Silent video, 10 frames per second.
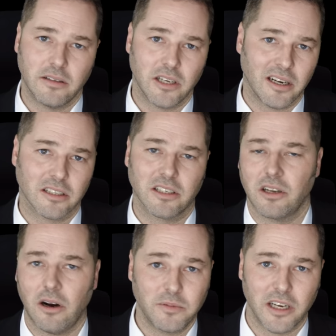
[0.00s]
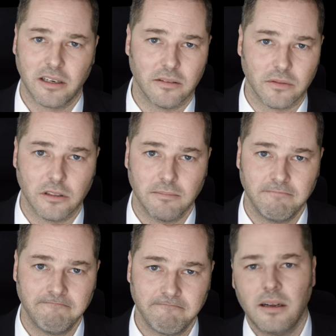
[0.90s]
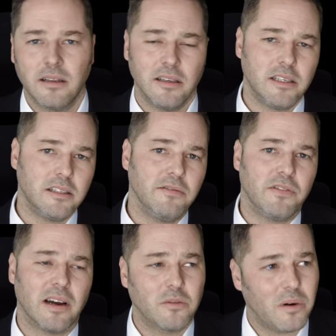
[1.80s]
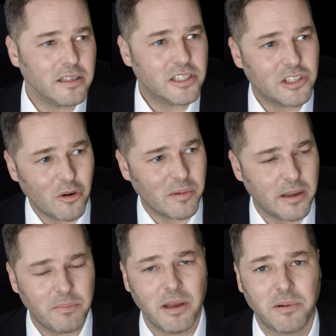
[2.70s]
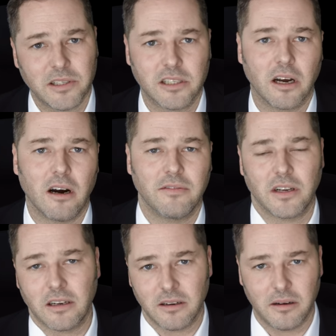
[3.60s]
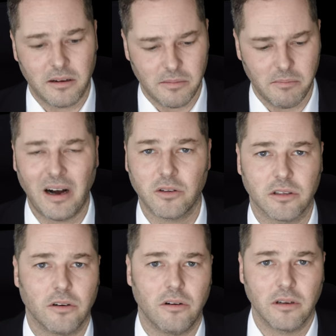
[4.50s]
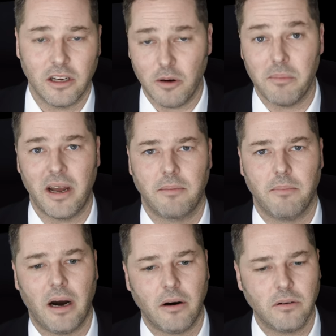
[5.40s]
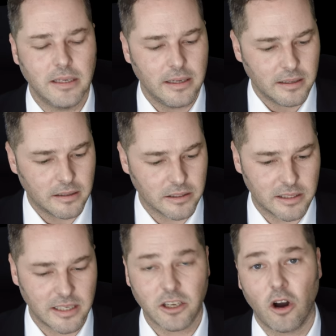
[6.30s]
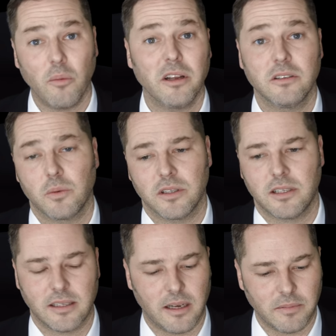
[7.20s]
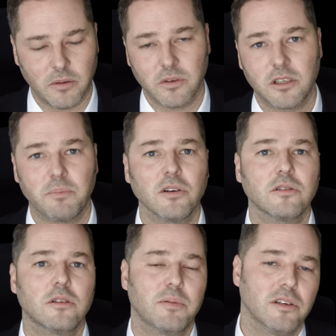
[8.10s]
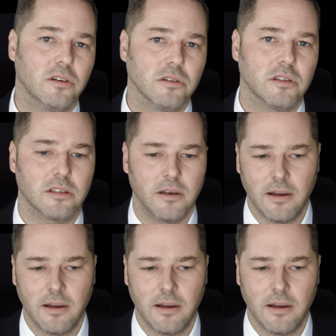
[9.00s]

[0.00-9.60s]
tasked objectives. This is in fact why so many people starved under Mao Zedong, you know, Mad Mao, because these communes were set up that were supposed to produce